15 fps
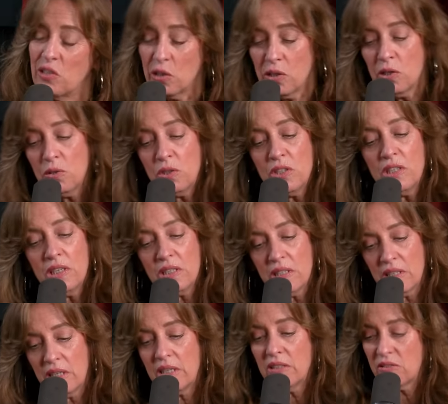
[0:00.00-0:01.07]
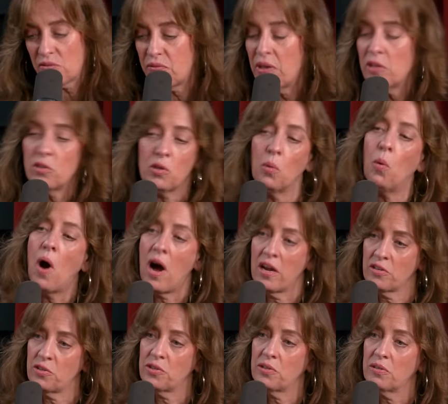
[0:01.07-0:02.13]
Delusia is fun to
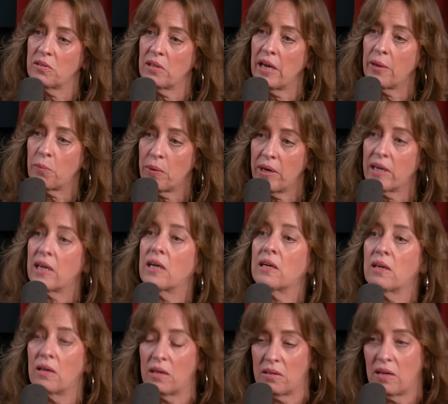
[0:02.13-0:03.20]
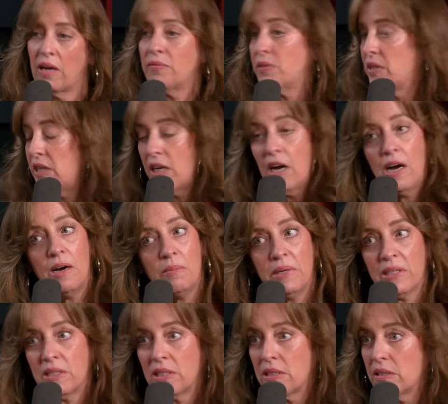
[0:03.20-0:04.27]
watch. Like when i have seen
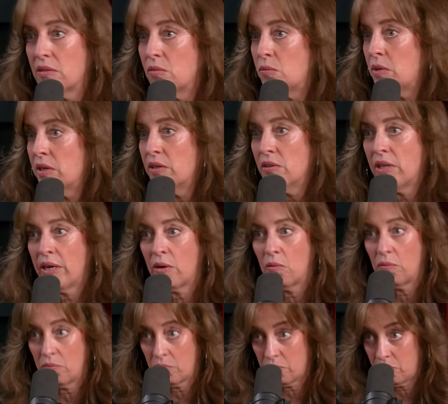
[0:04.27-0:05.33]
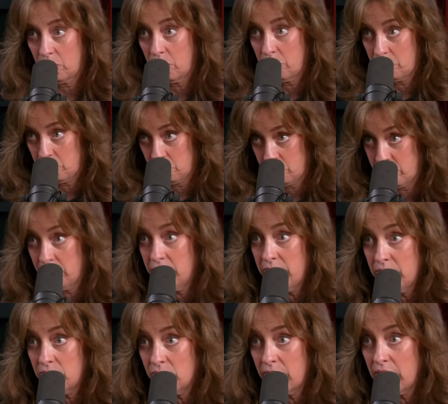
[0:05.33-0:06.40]
comics where you're like, you're
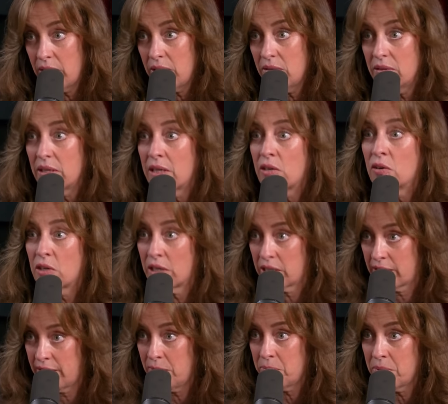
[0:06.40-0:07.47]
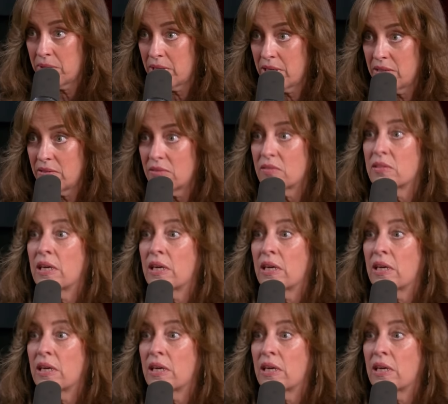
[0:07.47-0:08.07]
serious right now? Like you're gonna keep with this?